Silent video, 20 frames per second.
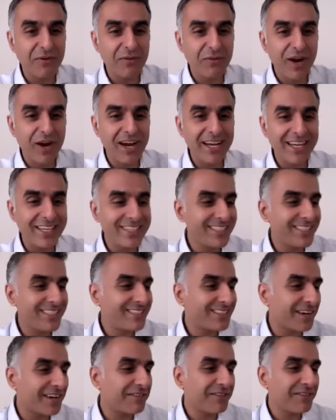where is this
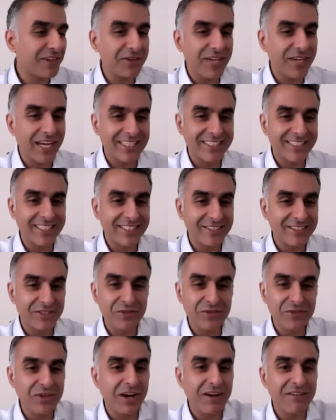stuff located, because
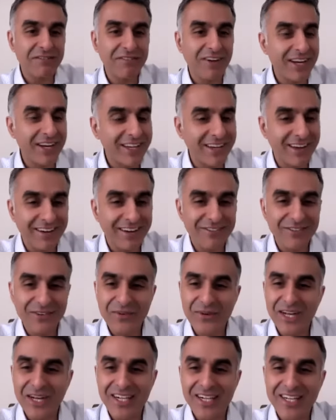you can't find it after a
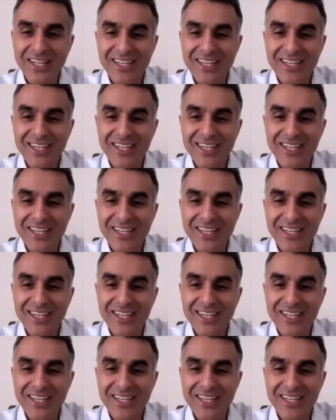while.